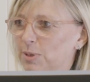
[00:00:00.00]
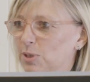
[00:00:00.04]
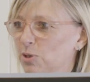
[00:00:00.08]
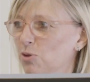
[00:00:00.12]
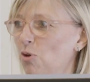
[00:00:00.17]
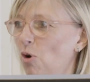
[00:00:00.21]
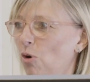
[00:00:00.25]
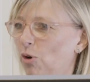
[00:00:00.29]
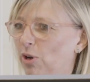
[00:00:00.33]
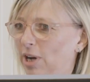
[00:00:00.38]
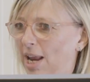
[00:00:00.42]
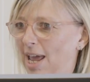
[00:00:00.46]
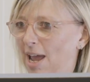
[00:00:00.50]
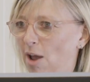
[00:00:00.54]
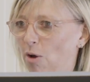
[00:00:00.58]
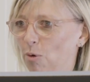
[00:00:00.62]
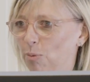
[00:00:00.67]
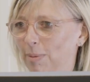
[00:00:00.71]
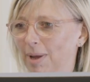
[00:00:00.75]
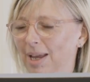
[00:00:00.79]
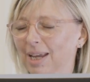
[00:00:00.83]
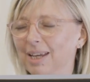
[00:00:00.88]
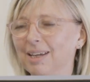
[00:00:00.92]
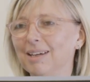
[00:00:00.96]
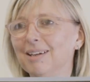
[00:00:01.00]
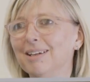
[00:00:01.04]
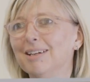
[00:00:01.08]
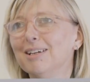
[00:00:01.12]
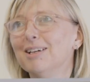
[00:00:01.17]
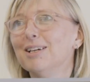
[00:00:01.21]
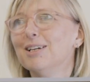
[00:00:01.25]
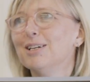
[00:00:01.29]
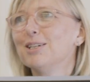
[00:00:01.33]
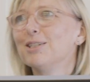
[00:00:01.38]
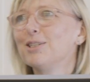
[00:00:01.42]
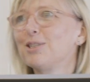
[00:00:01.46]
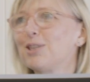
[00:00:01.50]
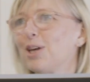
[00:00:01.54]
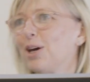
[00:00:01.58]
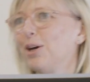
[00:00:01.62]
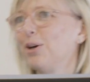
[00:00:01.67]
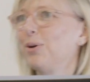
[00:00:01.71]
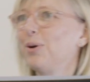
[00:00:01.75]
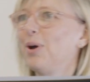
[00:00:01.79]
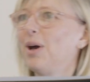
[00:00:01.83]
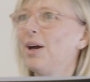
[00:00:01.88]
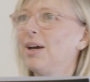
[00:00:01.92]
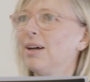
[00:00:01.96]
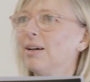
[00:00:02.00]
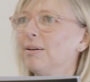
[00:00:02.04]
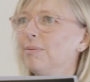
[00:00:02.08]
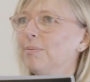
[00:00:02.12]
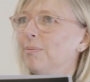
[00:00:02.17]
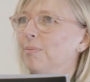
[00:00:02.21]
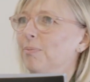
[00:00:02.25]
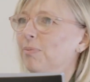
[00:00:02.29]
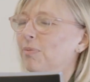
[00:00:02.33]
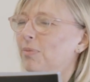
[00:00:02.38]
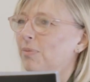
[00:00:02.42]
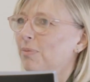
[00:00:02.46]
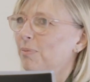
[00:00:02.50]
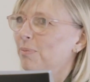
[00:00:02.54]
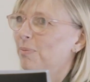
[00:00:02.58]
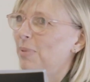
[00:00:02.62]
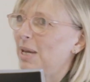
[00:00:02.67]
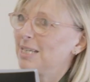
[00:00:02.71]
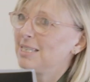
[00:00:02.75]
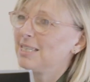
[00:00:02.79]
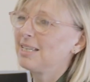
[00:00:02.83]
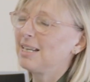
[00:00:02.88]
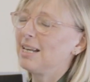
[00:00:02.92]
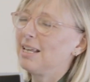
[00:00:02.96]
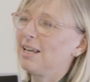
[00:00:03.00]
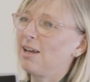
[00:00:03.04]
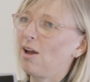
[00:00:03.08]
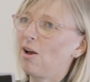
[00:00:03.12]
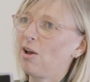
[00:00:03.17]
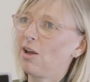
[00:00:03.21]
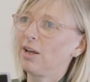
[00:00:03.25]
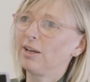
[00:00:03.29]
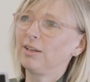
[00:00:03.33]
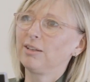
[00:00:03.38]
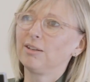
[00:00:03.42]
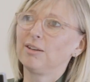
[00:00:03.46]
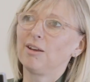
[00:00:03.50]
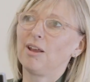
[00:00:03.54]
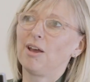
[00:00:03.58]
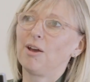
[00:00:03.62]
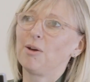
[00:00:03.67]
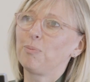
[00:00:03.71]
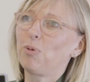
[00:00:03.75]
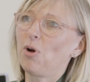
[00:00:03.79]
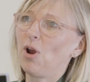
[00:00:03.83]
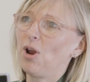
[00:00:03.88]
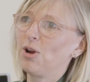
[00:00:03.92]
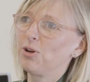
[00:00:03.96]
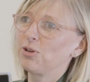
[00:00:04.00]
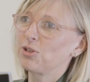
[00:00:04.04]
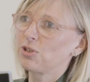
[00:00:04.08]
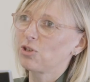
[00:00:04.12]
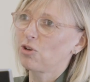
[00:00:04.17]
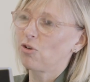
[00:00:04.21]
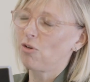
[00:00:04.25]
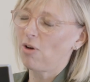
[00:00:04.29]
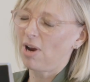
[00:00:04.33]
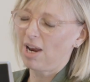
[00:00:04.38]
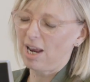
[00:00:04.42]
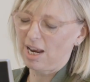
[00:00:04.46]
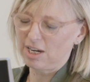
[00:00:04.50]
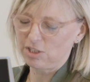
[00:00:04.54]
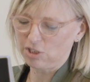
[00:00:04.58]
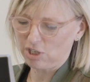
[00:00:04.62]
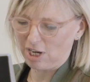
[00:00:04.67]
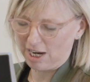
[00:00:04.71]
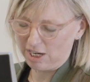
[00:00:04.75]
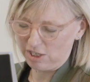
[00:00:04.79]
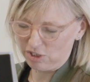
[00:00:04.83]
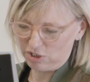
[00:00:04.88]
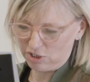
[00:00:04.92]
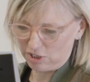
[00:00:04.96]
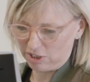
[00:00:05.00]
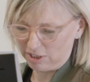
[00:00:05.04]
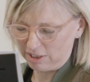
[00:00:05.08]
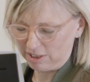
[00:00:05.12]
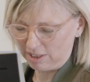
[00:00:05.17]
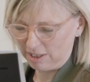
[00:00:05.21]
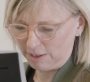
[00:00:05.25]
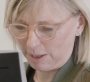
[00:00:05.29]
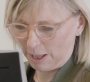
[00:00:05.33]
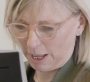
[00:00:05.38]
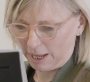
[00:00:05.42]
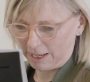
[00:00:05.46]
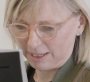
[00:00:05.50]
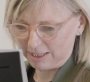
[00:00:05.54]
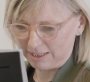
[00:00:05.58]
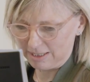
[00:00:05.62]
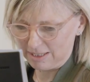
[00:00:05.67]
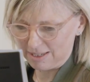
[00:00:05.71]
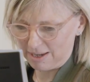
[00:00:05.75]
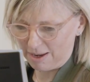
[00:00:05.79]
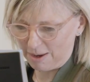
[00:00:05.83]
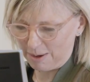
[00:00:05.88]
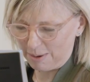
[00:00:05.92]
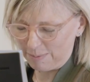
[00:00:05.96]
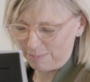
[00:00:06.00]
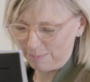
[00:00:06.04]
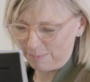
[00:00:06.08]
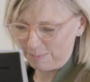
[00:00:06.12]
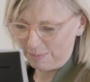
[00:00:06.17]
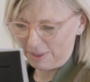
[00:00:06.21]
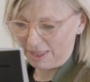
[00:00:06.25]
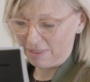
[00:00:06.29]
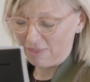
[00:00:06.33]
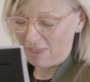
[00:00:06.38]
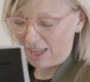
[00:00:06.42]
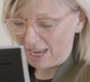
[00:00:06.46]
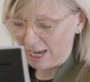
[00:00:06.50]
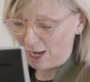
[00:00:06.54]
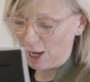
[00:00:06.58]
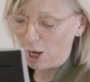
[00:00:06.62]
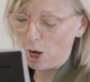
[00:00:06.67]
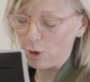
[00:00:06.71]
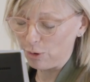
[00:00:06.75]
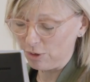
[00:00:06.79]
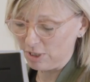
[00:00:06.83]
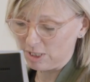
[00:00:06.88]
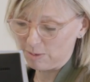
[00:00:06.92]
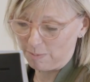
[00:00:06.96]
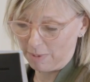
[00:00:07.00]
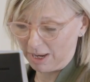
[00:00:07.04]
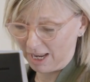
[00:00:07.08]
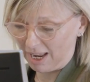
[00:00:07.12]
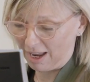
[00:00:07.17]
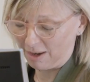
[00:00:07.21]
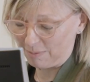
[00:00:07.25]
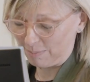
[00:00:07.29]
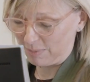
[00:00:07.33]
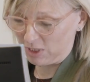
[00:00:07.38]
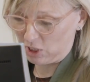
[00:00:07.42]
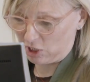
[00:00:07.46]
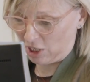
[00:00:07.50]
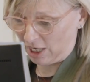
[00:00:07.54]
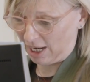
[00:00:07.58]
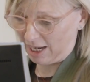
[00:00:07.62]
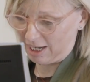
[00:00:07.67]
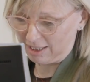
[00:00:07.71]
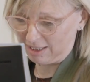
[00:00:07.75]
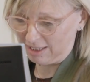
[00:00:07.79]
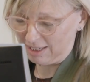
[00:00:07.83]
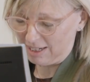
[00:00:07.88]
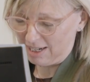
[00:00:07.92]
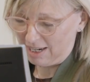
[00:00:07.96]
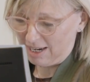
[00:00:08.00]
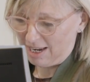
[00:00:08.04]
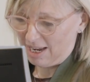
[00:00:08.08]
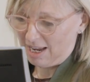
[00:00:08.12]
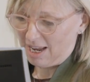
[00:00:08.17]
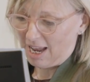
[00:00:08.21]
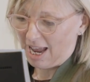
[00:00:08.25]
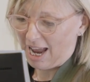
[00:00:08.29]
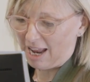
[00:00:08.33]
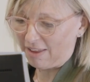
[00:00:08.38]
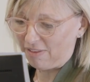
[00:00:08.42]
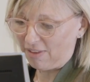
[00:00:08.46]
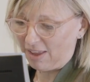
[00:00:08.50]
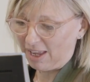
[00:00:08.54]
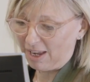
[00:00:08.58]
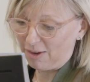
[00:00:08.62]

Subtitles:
is not going to help me. So basically I approached Career Education, and they loaned me a machine, and they